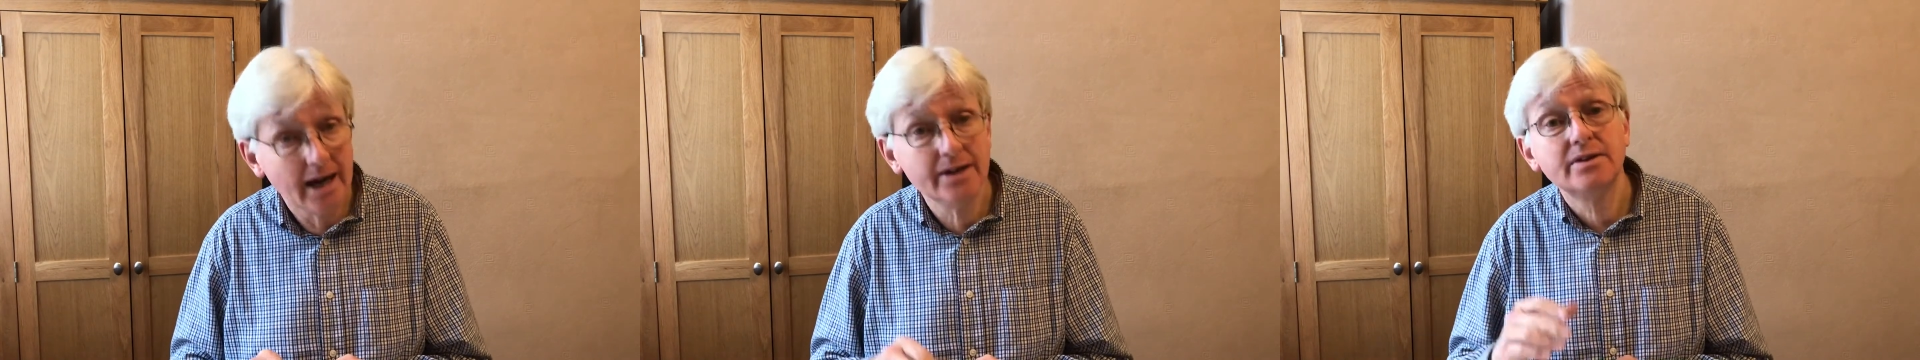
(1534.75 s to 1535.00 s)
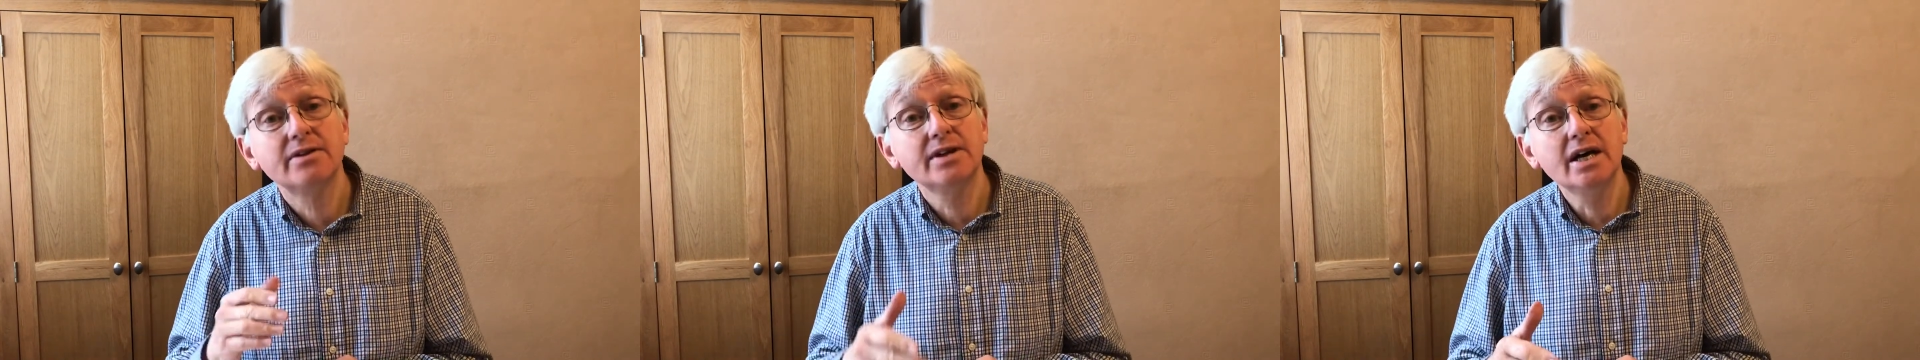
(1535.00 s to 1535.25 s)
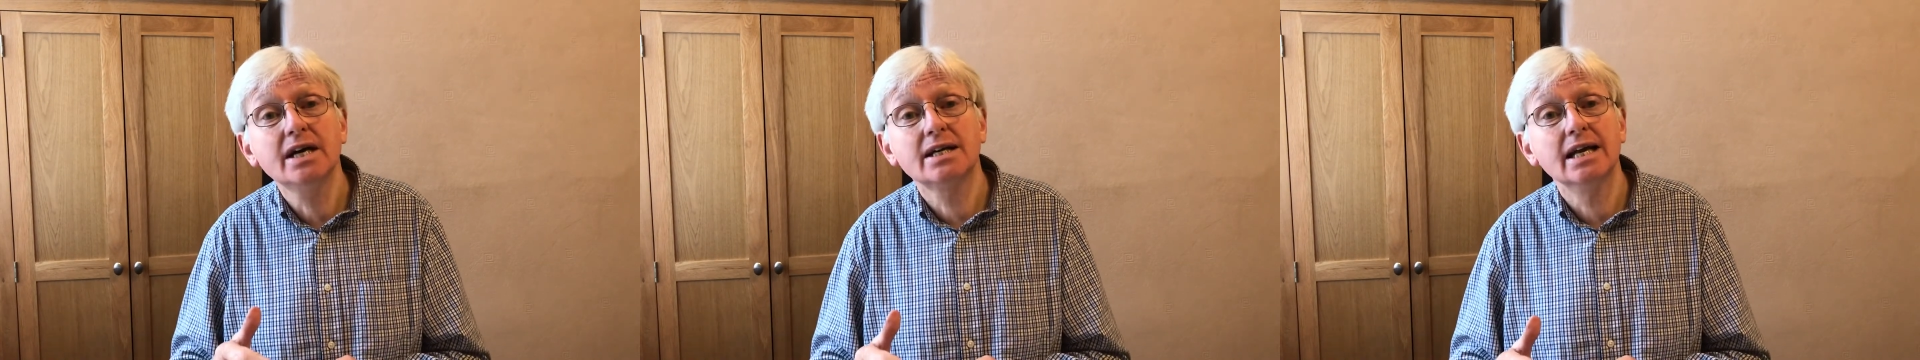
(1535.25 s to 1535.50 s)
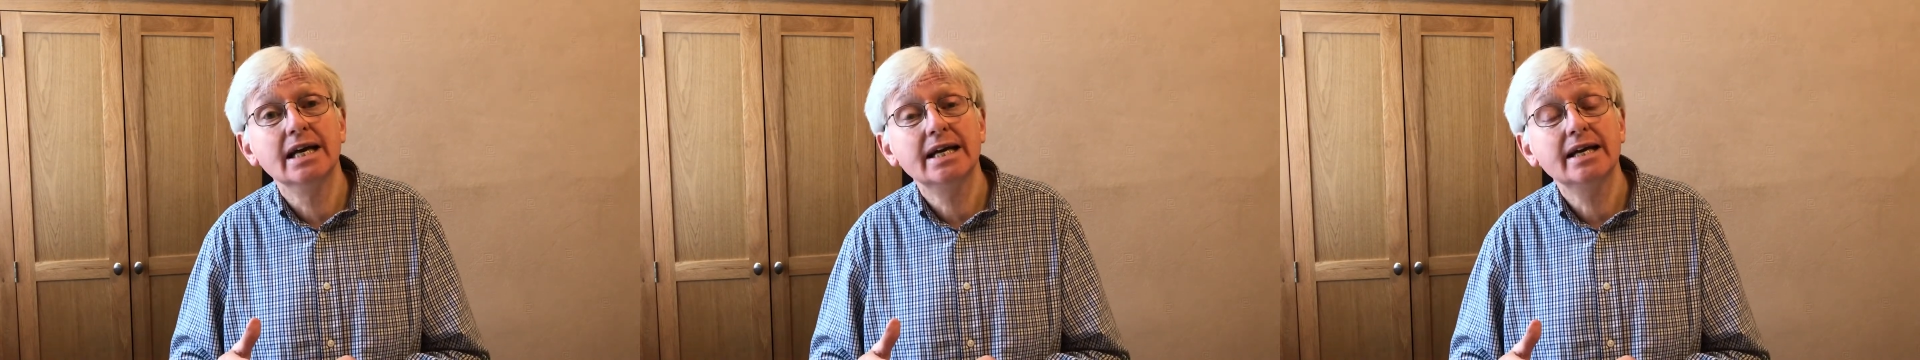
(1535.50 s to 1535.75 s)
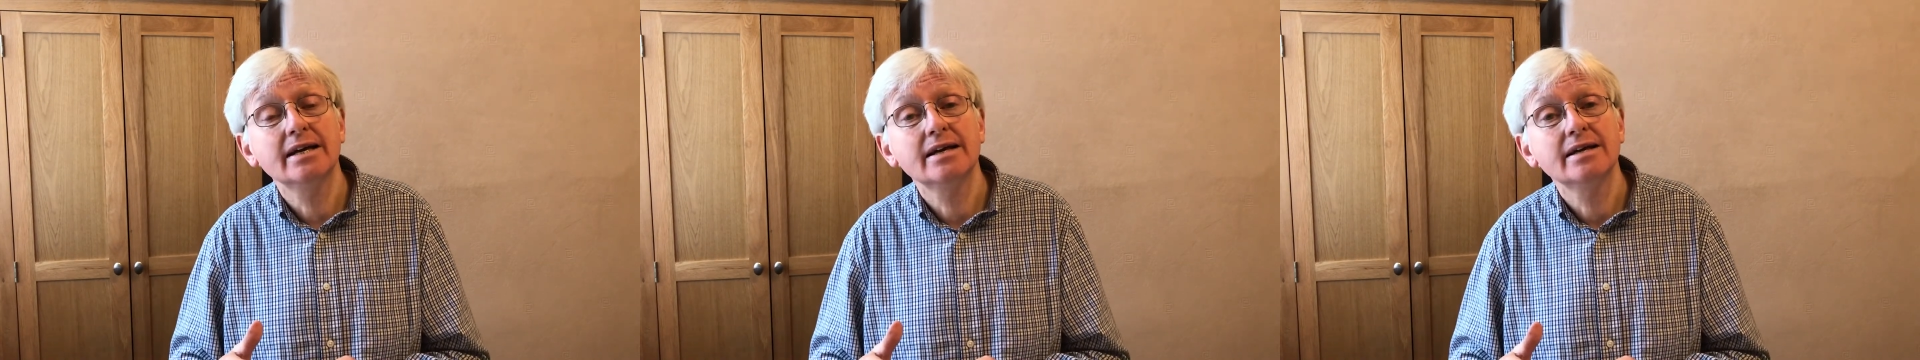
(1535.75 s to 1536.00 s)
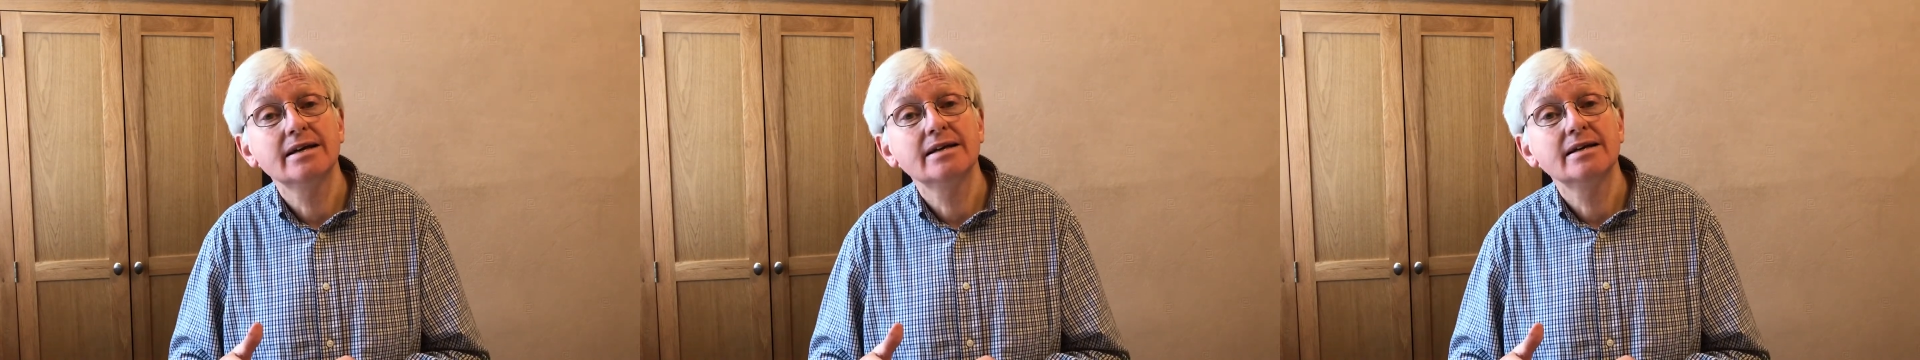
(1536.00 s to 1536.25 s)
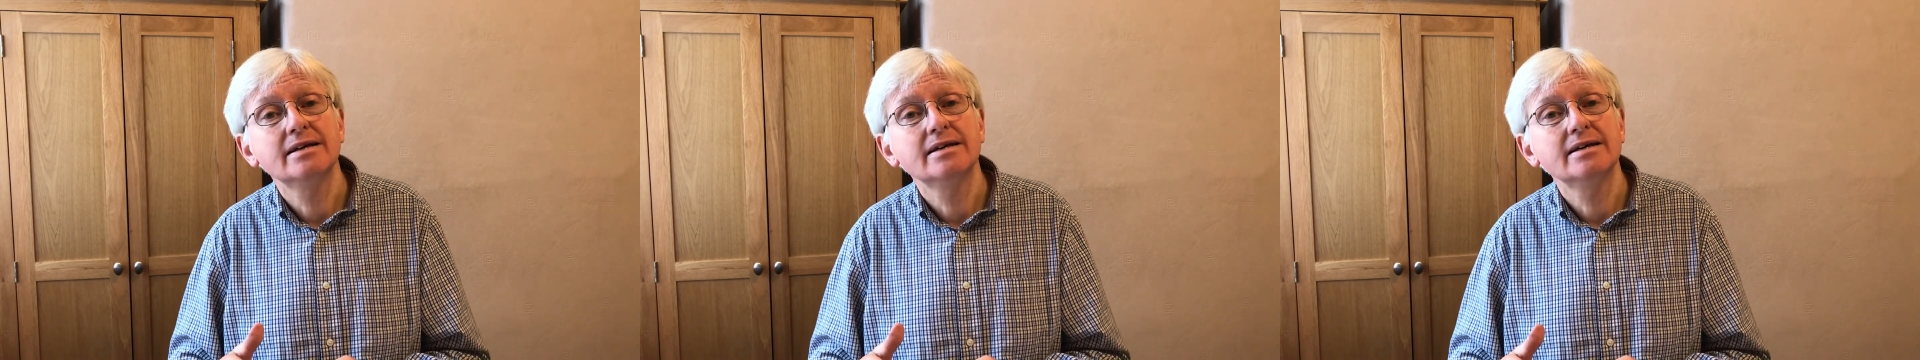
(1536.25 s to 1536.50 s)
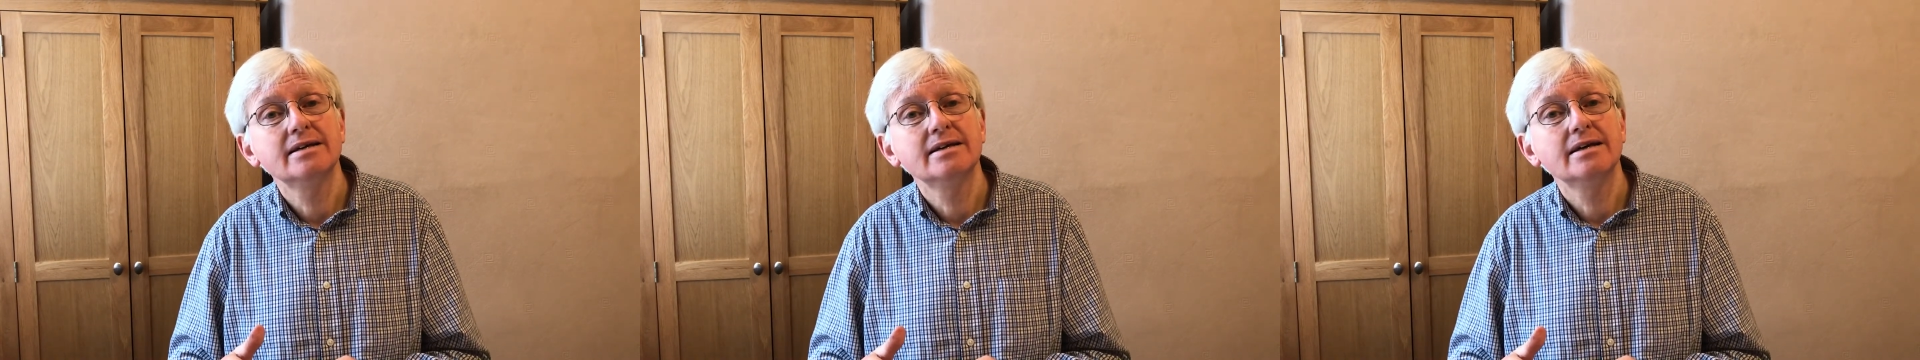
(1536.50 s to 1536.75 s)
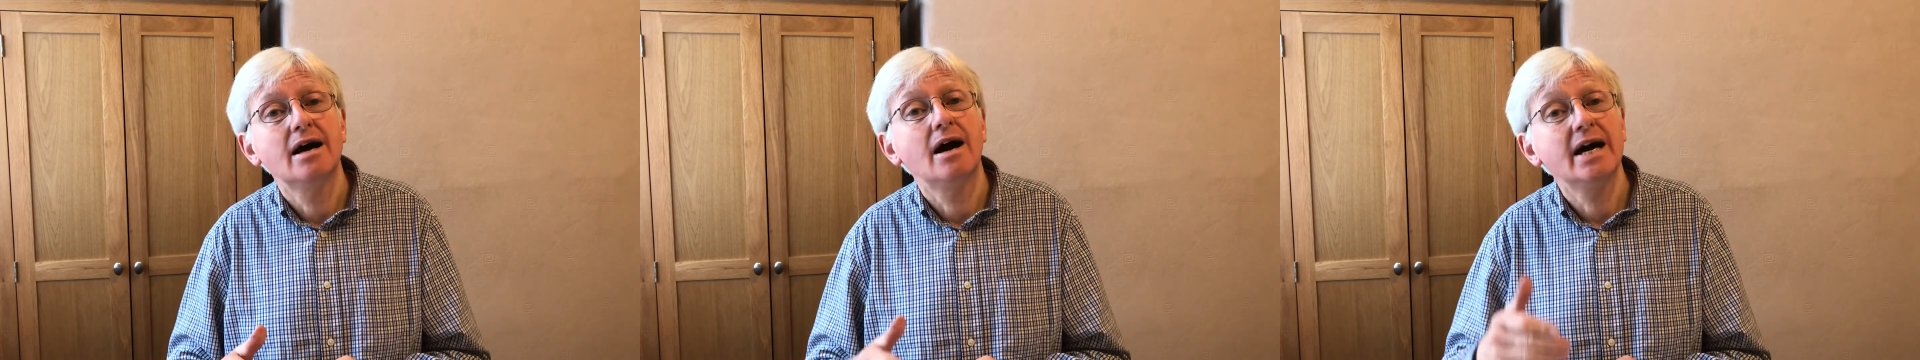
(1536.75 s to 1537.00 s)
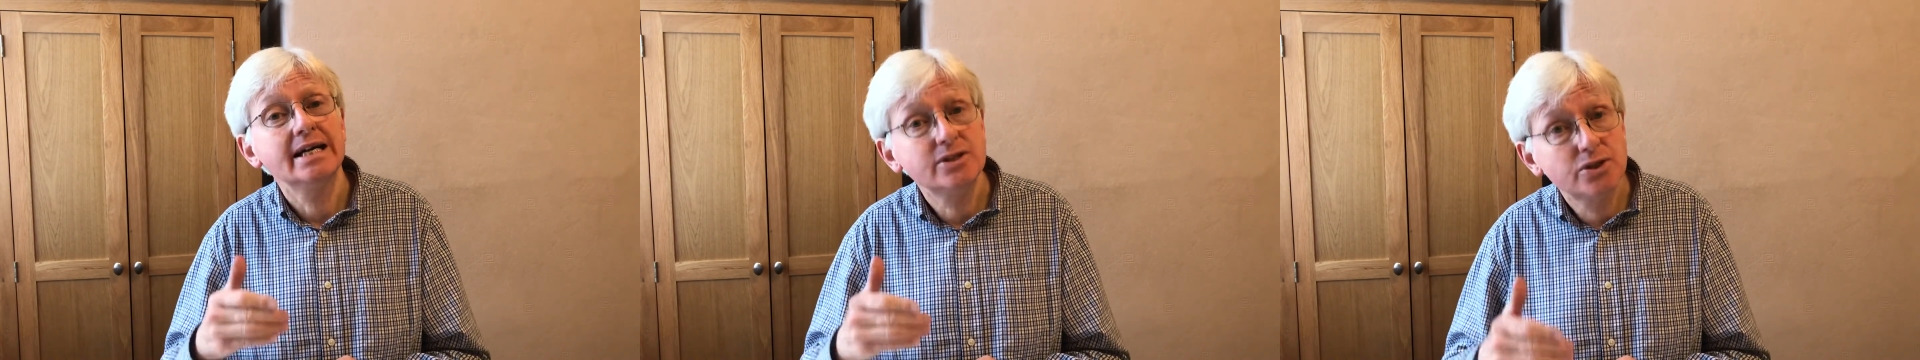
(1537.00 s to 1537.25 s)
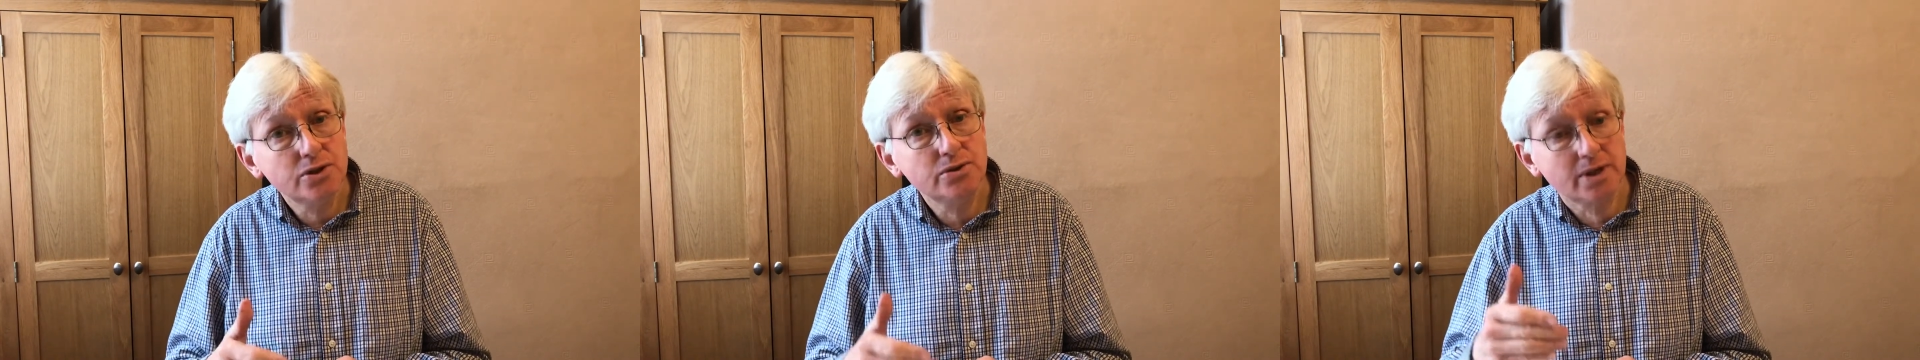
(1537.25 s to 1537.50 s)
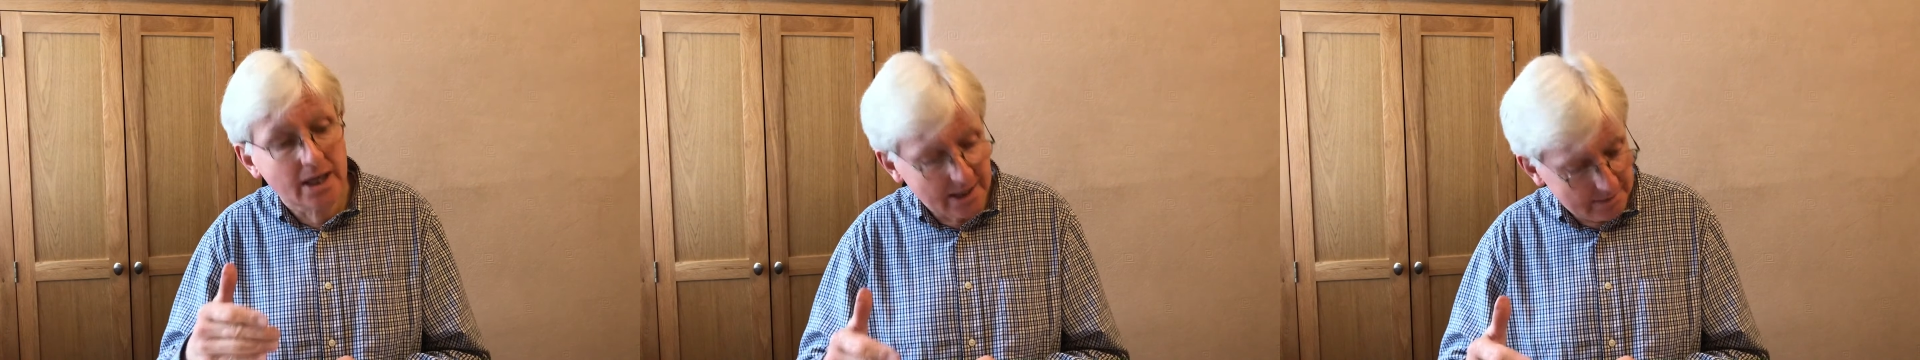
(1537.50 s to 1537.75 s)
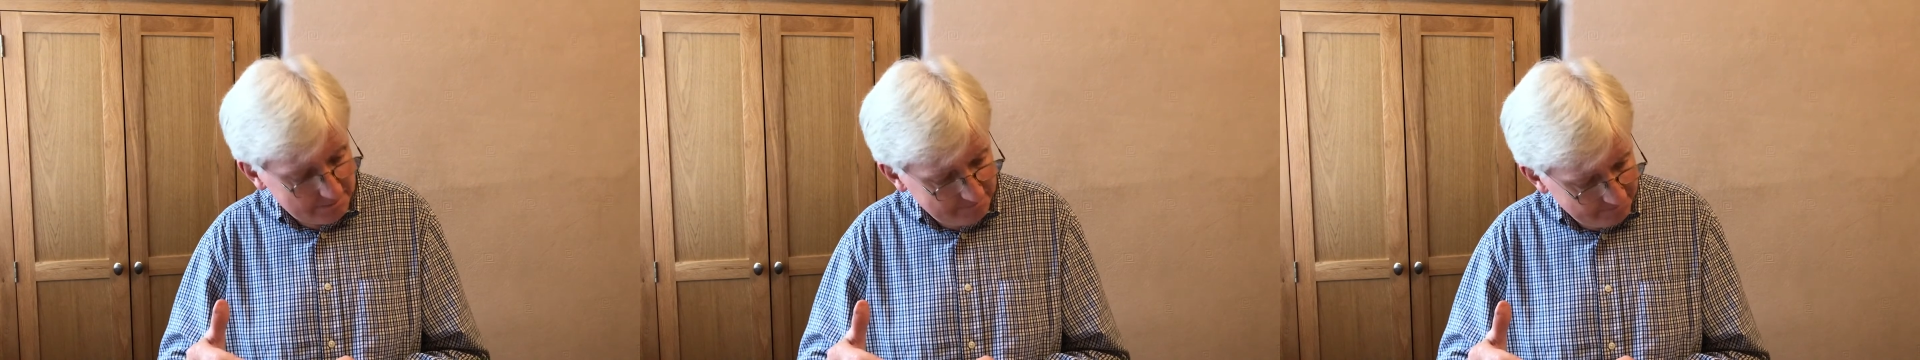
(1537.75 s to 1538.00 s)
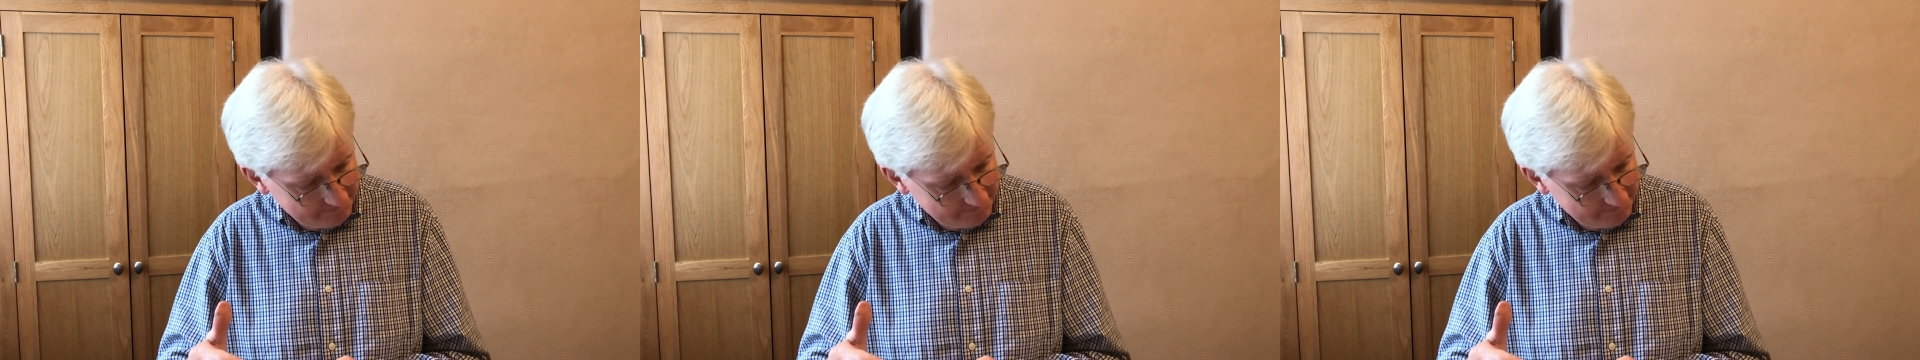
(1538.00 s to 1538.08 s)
And thirdly, I do come.